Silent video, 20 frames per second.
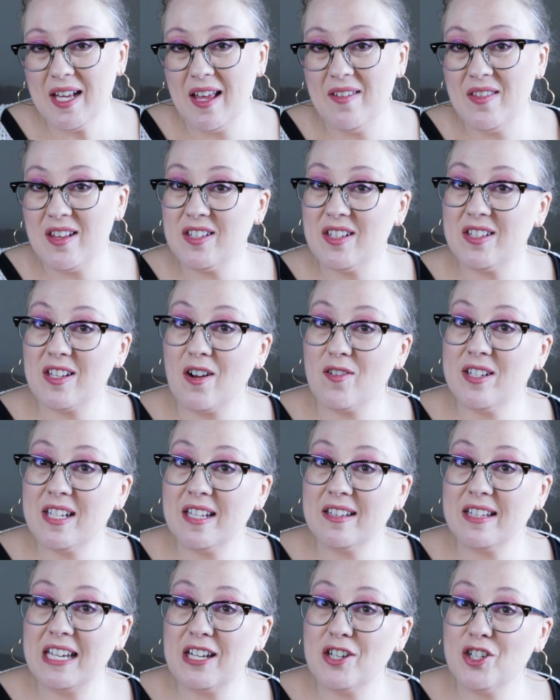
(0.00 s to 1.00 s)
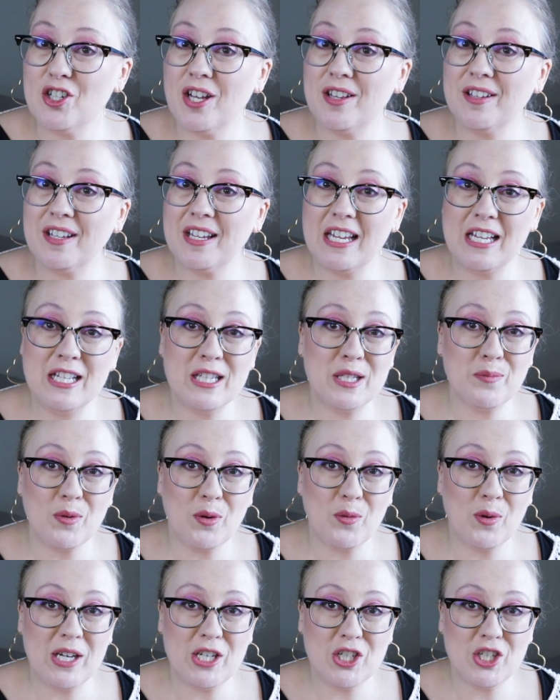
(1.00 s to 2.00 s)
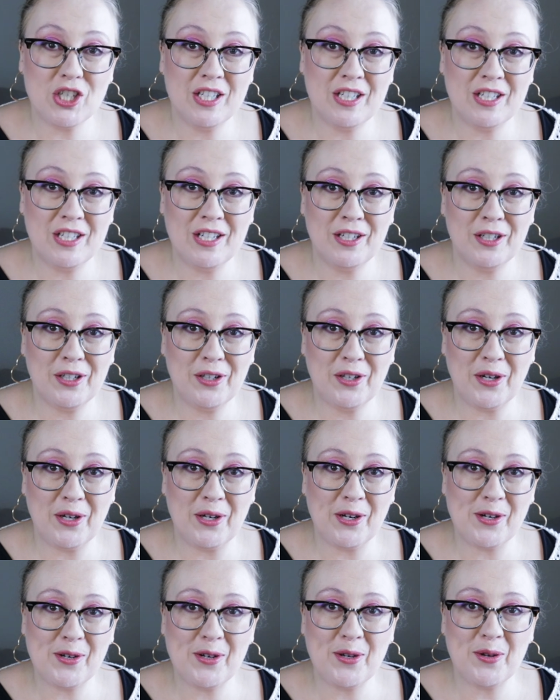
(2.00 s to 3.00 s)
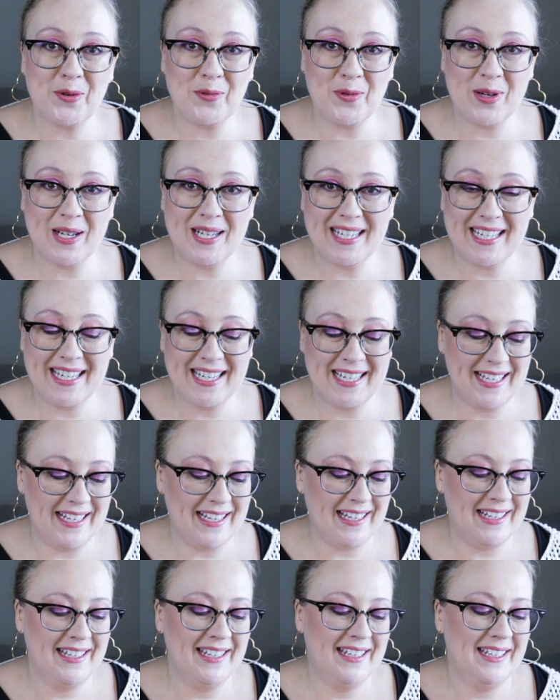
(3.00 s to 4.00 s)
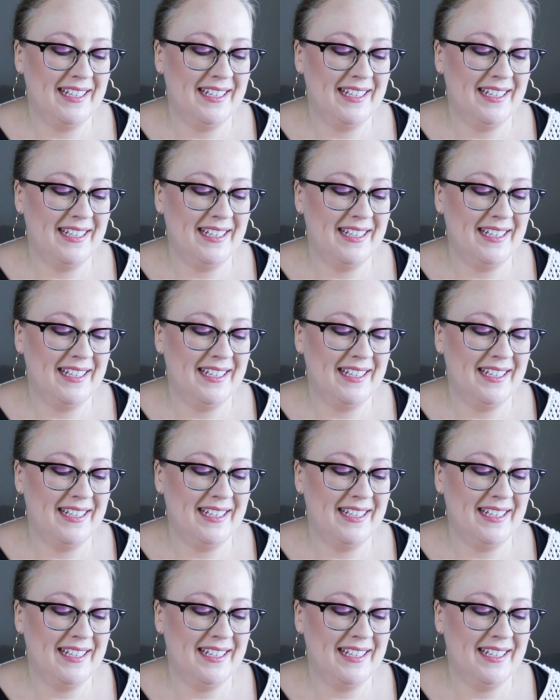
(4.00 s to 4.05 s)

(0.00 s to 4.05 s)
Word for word: and this is our daily angelic inspiration card reading.